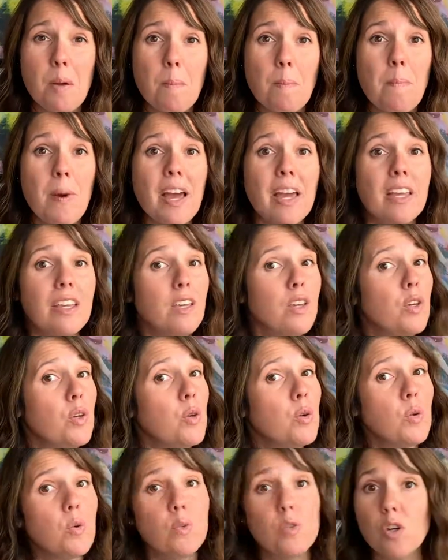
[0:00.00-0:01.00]
but
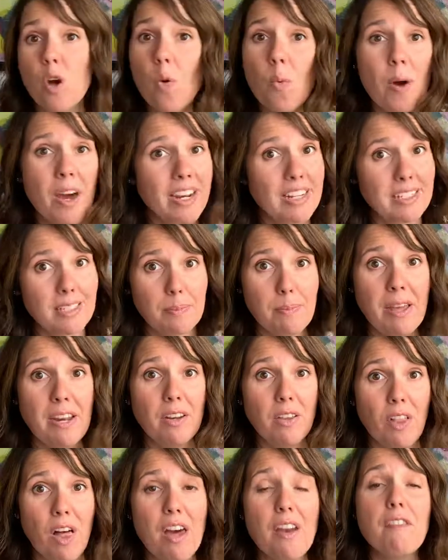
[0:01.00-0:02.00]
you don't want to spend
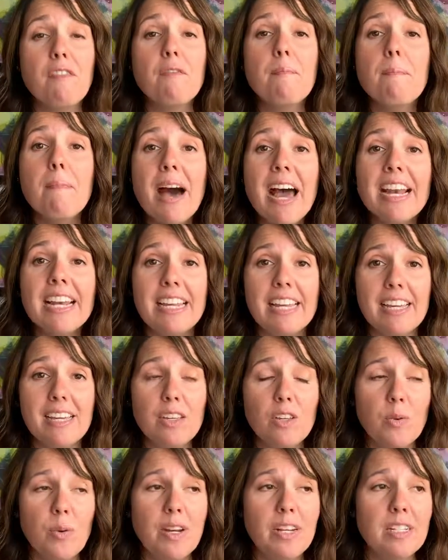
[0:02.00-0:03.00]
a lot of money,
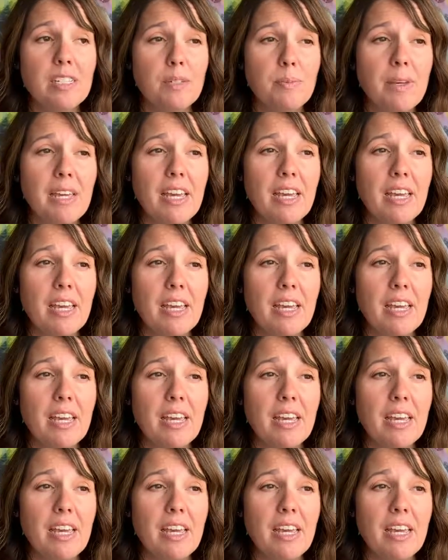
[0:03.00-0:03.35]
you want it to be